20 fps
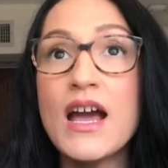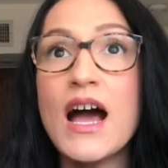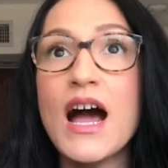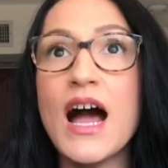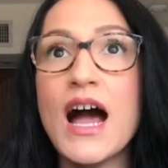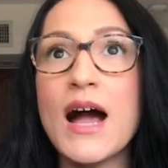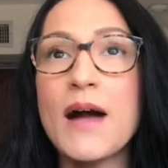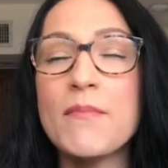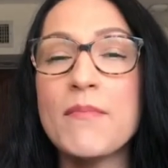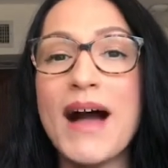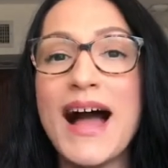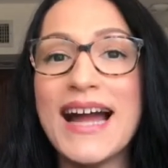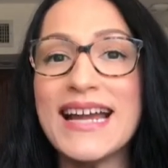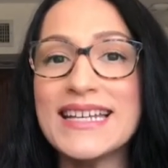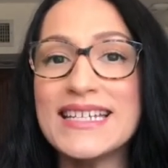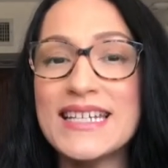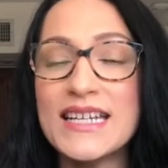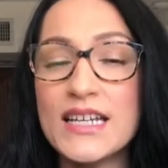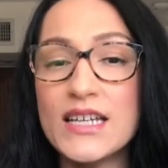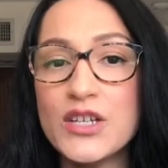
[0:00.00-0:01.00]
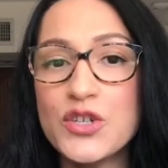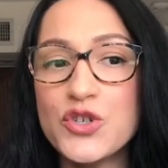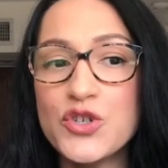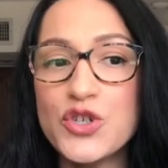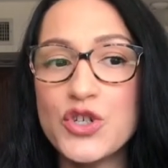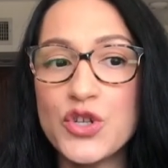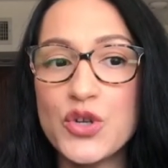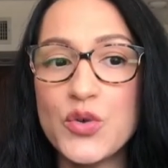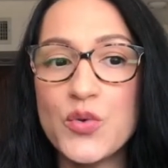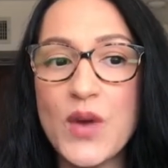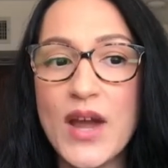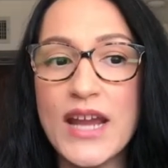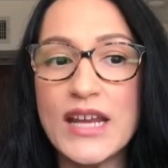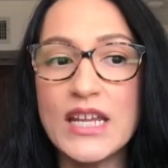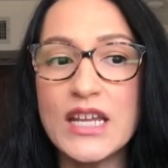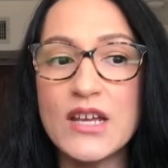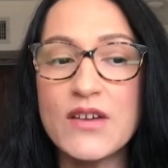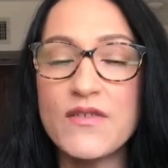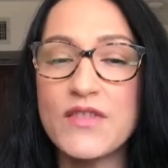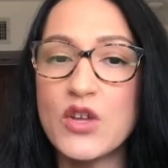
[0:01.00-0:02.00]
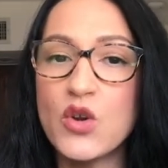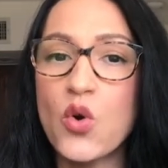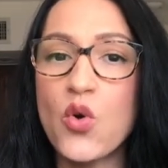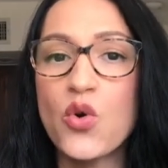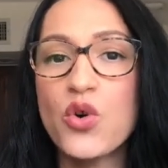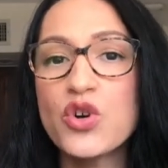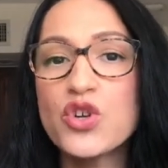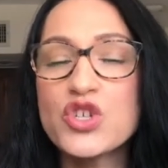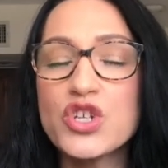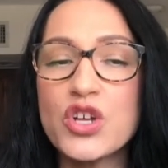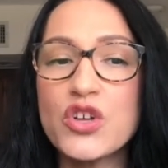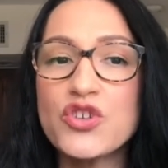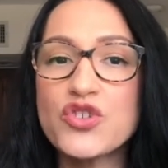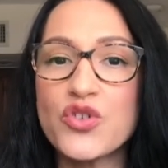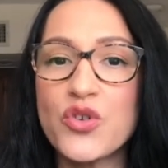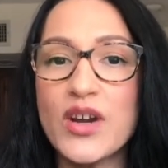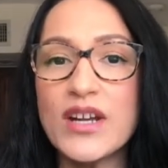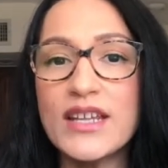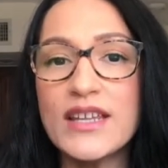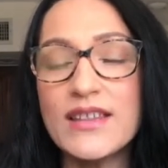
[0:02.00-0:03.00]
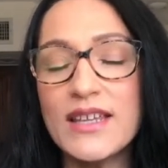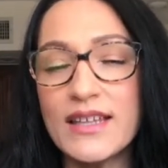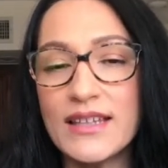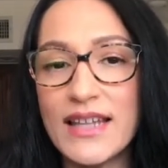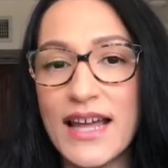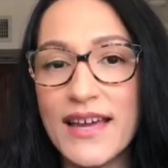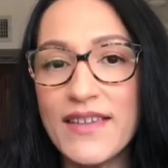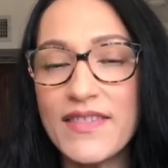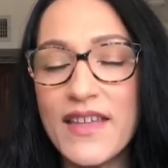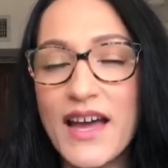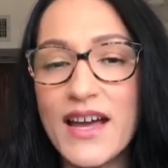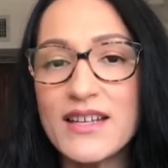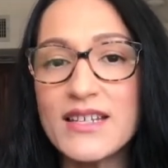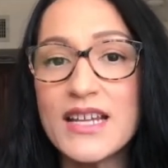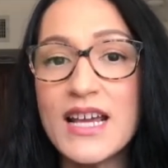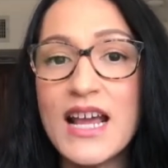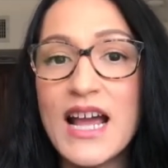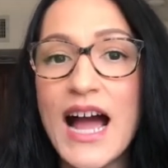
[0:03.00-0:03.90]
I didn't do any of the Oragels or anything like that.